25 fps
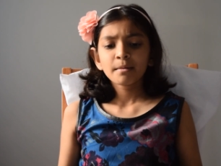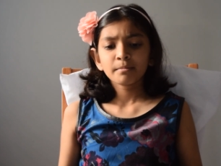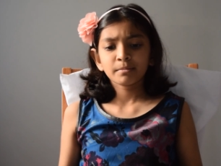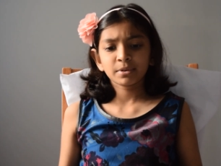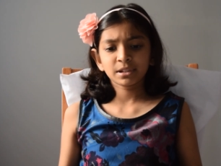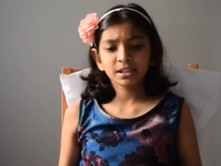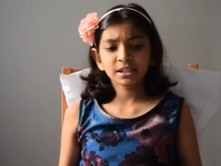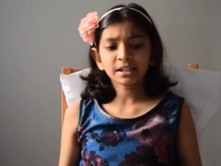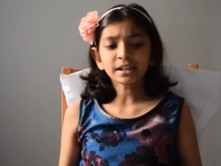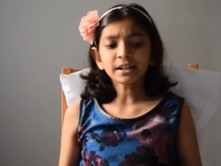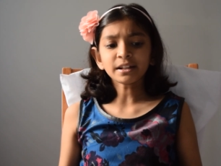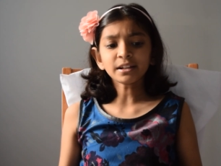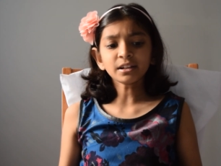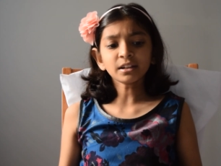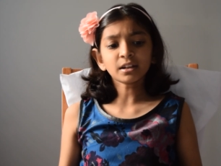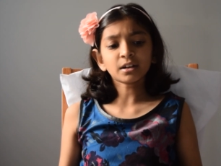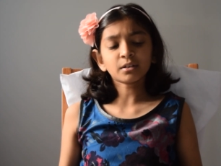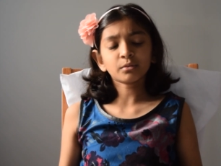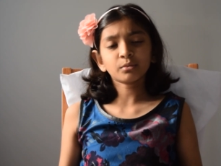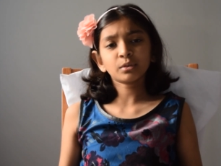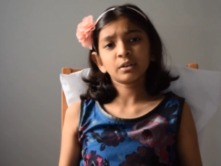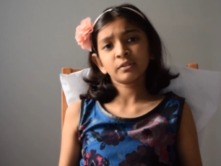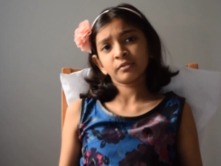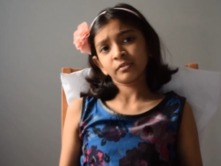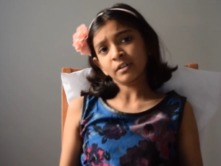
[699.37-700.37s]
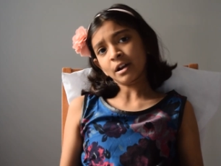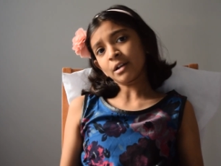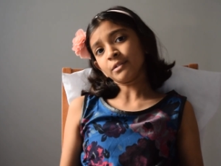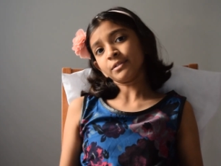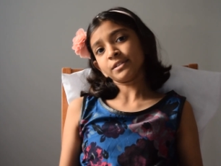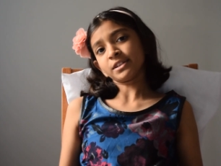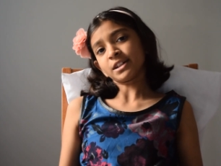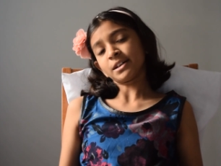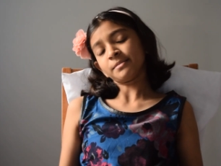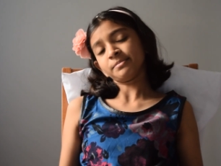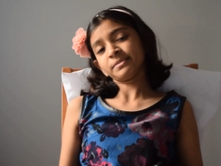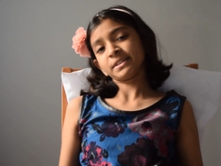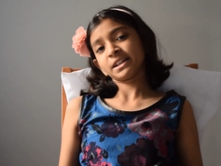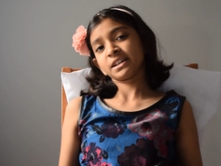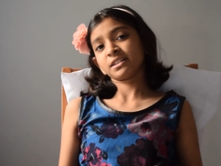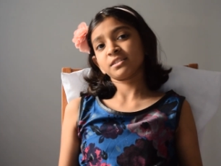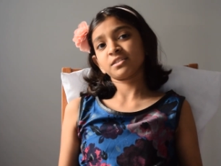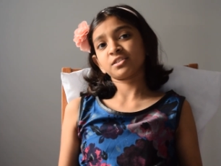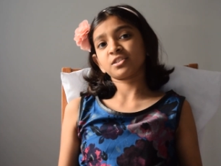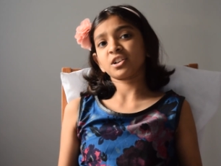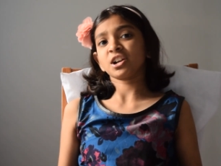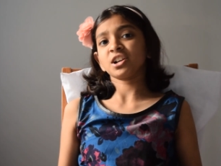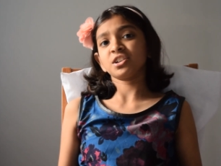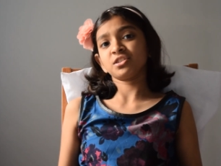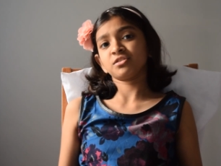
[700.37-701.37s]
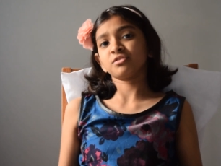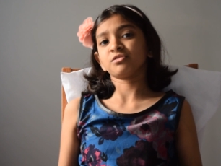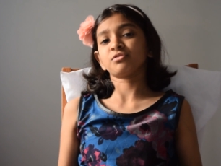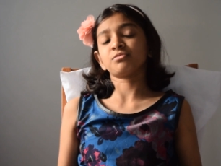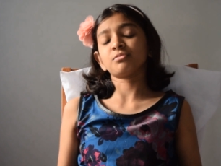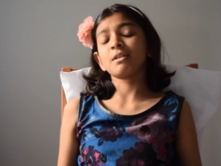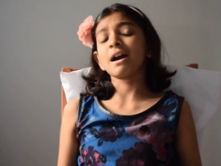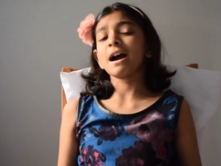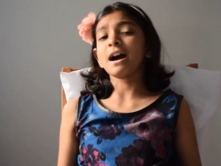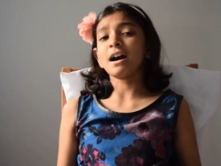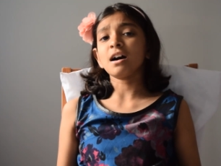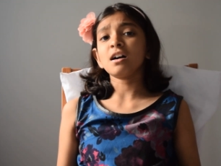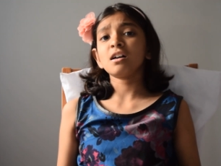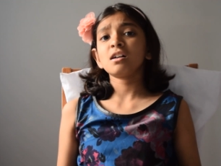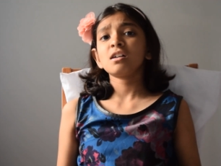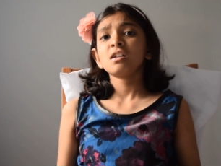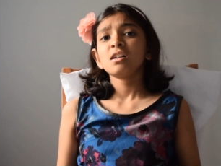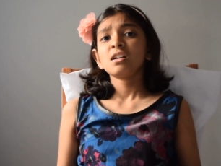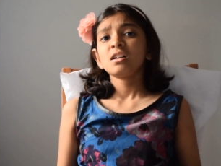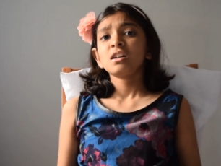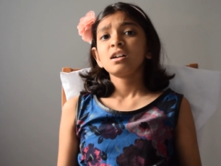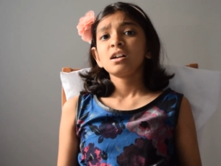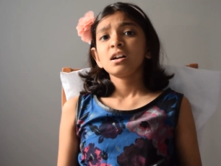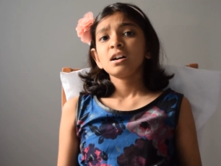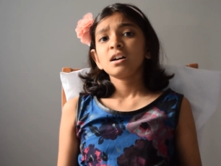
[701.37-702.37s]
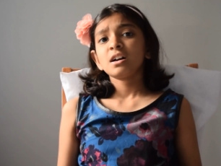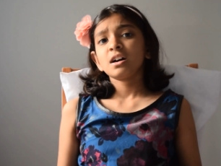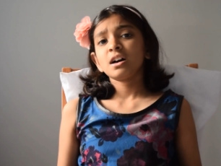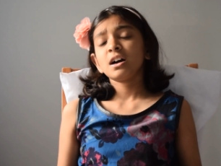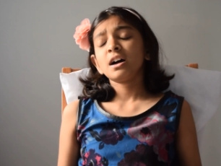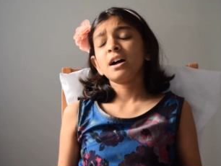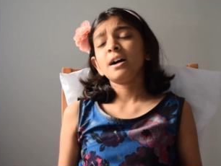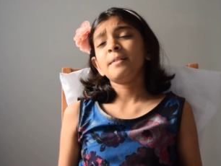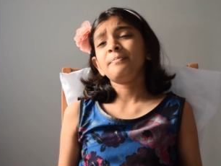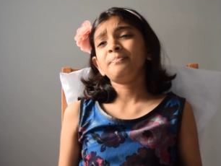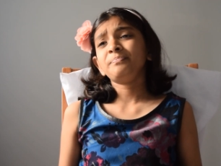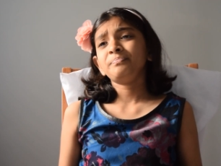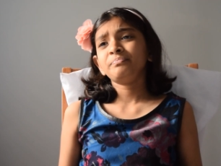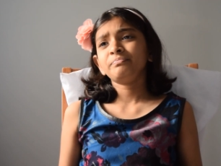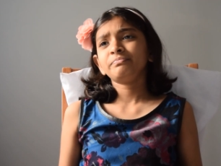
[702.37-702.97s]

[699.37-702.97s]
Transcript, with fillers: But then we found something strange as well, uh,